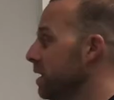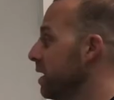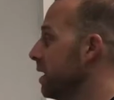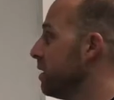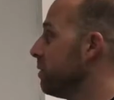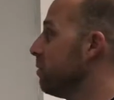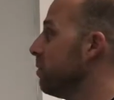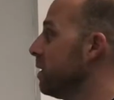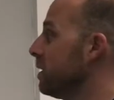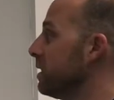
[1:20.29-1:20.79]

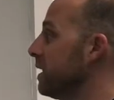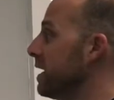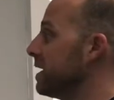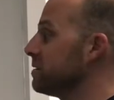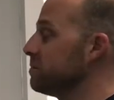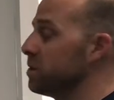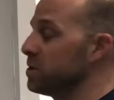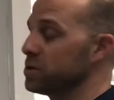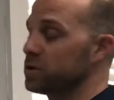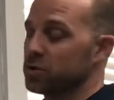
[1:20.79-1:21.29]
And one
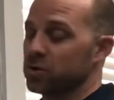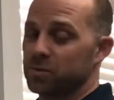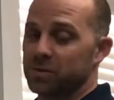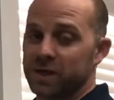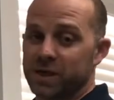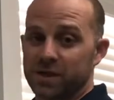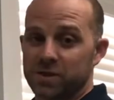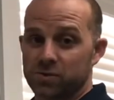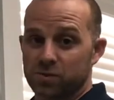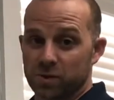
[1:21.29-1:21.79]
last muscle group
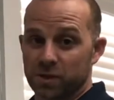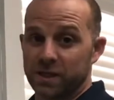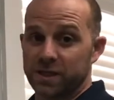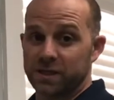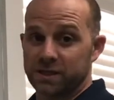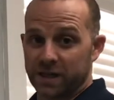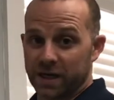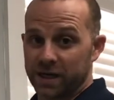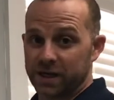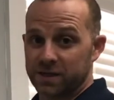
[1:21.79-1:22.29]
that gets really
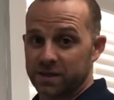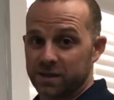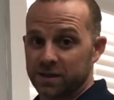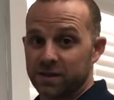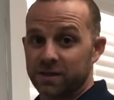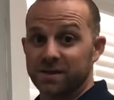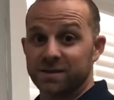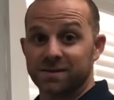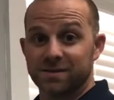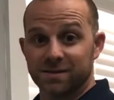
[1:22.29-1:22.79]
tight
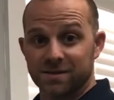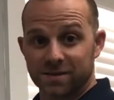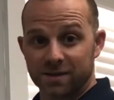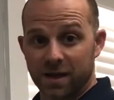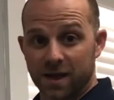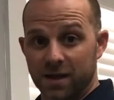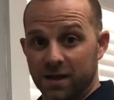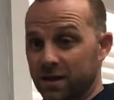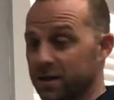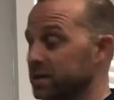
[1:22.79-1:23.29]
is the
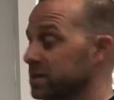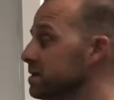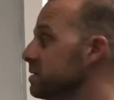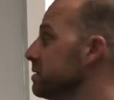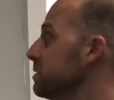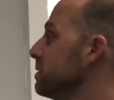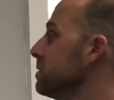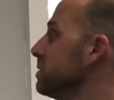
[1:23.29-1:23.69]
scalenes,